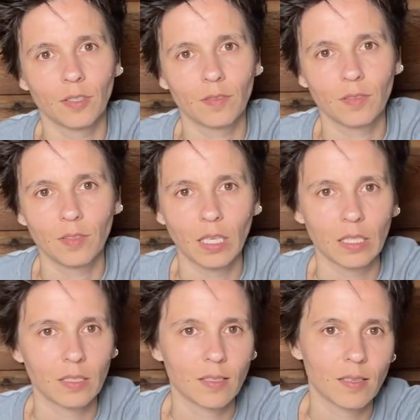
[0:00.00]

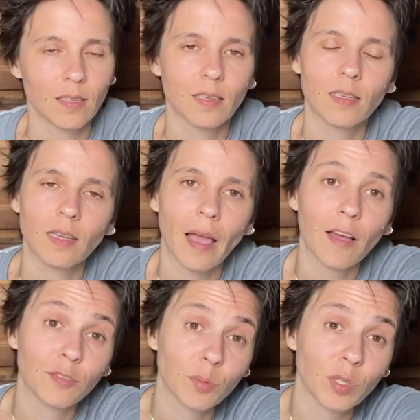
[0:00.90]
things
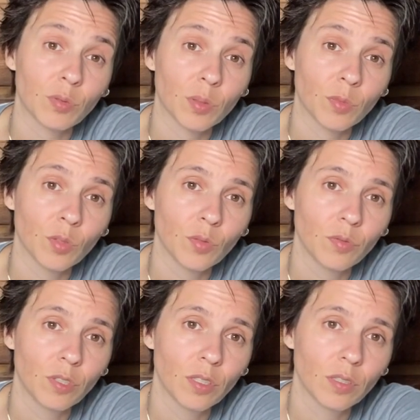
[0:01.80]
have to be
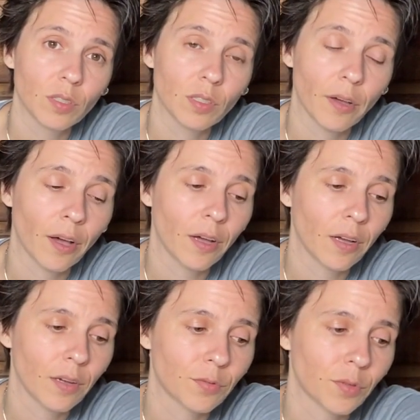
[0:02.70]
removed
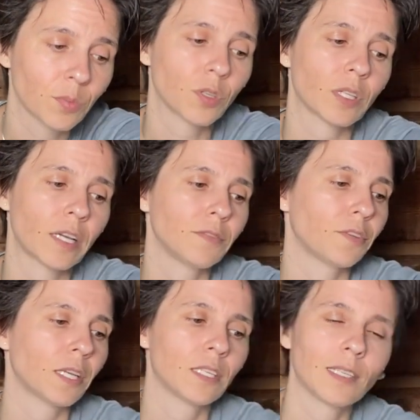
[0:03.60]
uh, from your life.
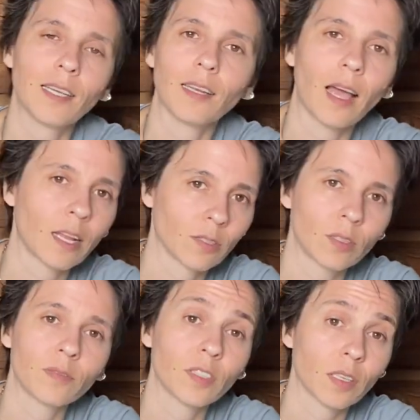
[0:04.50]
And again, I don't know
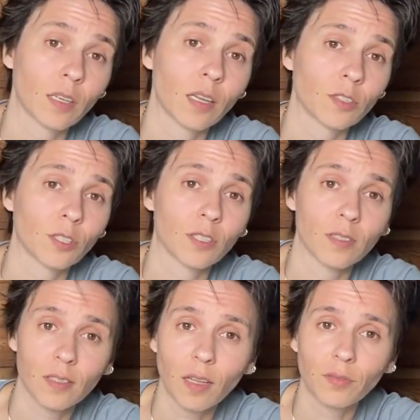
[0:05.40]
if the connection
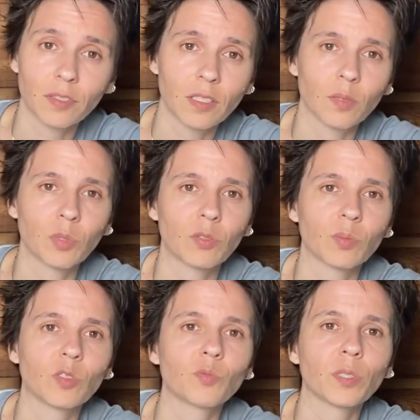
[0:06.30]
itself is going to be
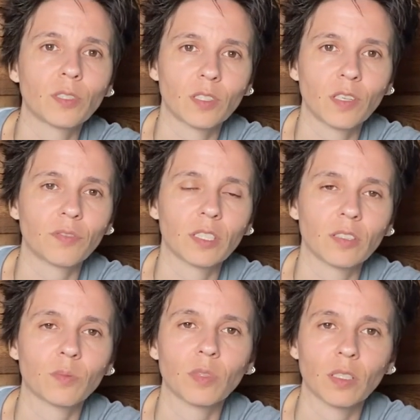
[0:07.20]
removed, but there's definitely
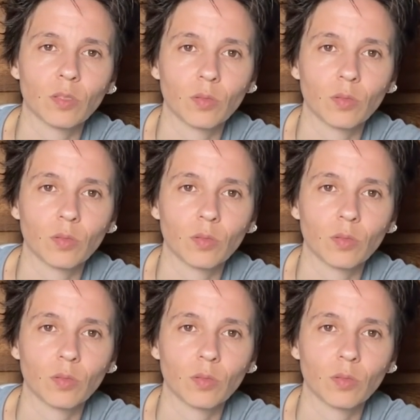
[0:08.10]
something